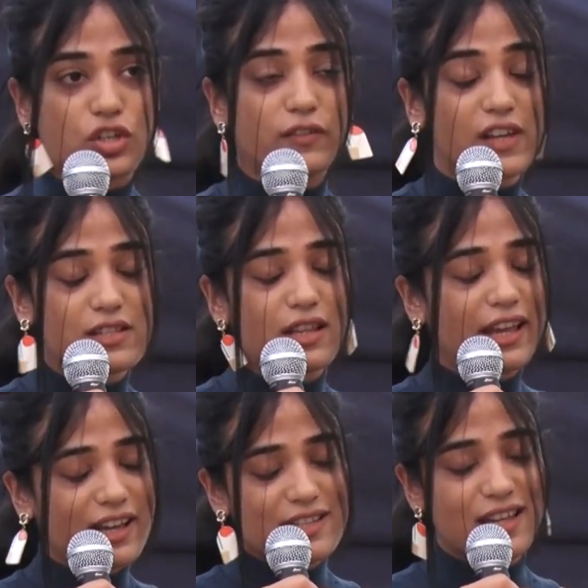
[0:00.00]
If there's,
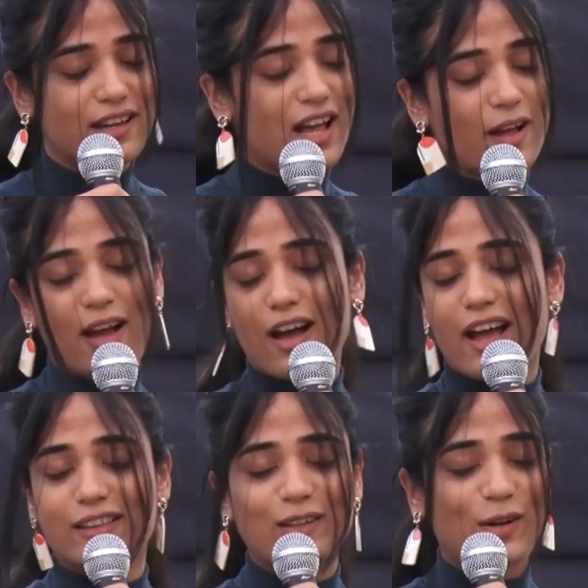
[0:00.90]
like I said,
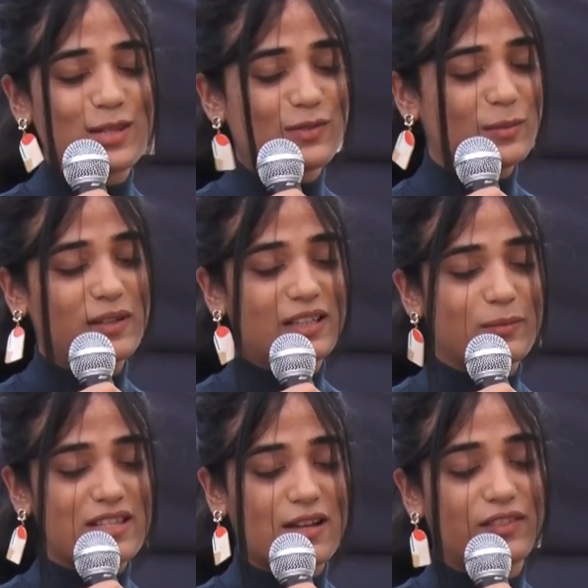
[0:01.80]
at the cost of repeating
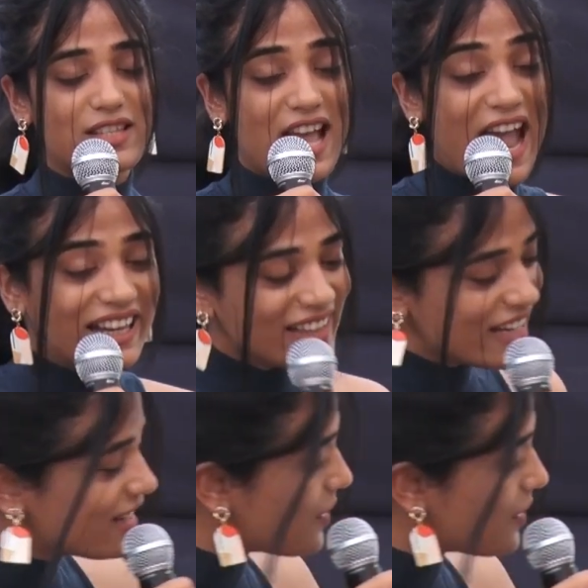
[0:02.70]
myself, there's anything